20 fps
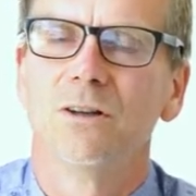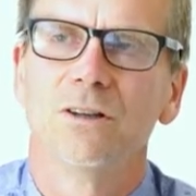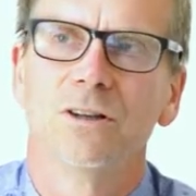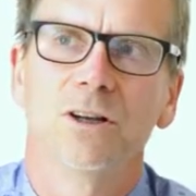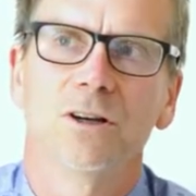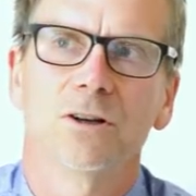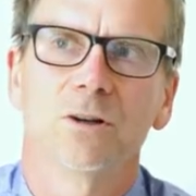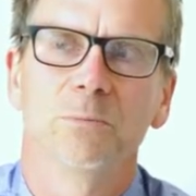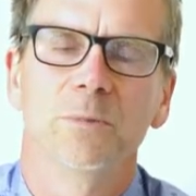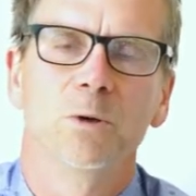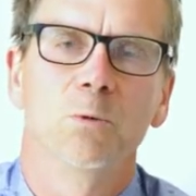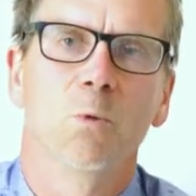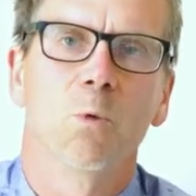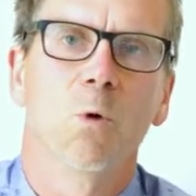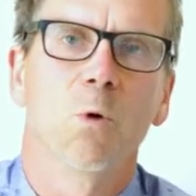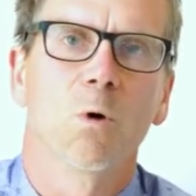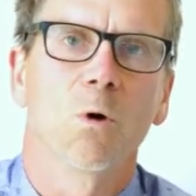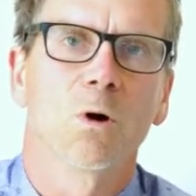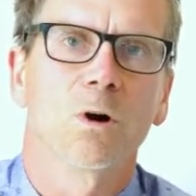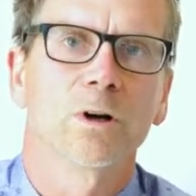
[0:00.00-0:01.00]
There could be
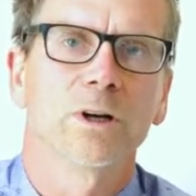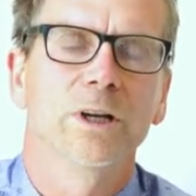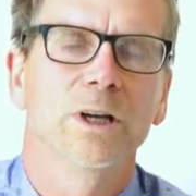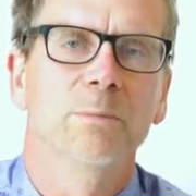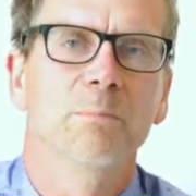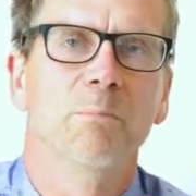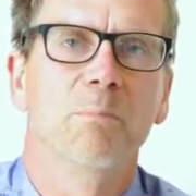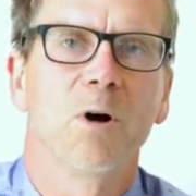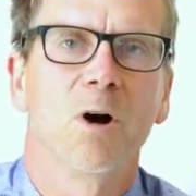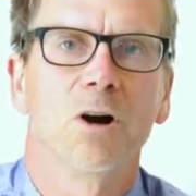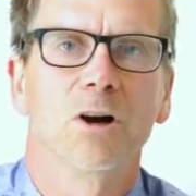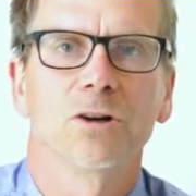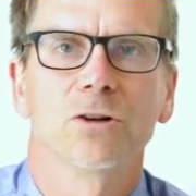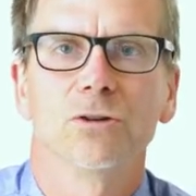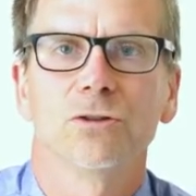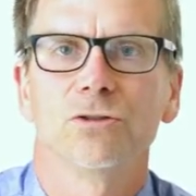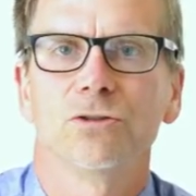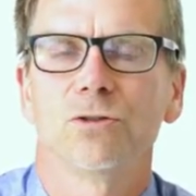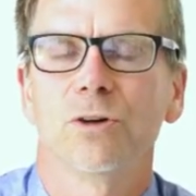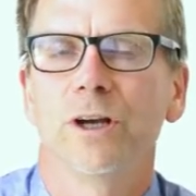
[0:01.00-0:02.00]
war,
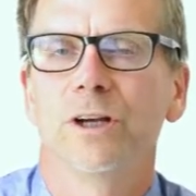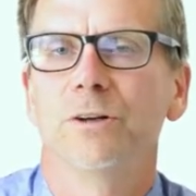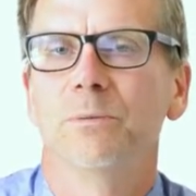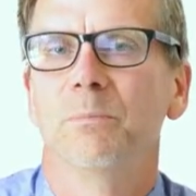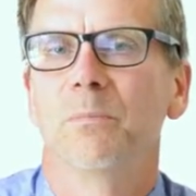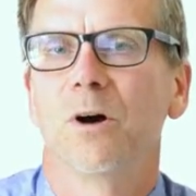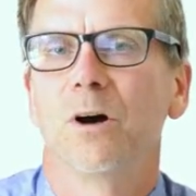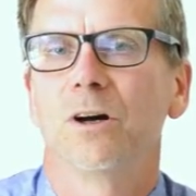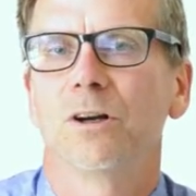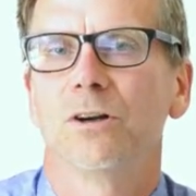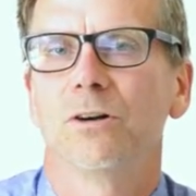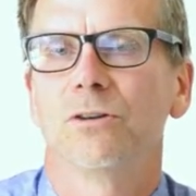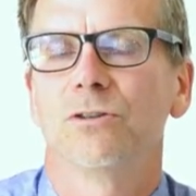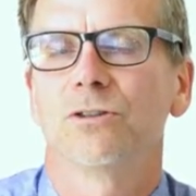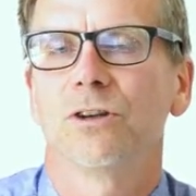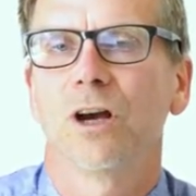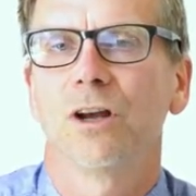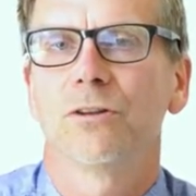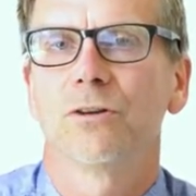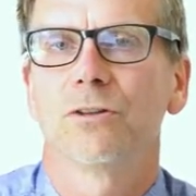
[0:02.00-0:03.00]
embargoes, trade
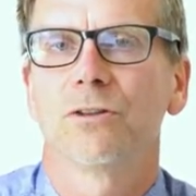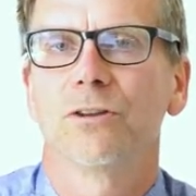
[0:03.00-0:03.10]
embargoes, other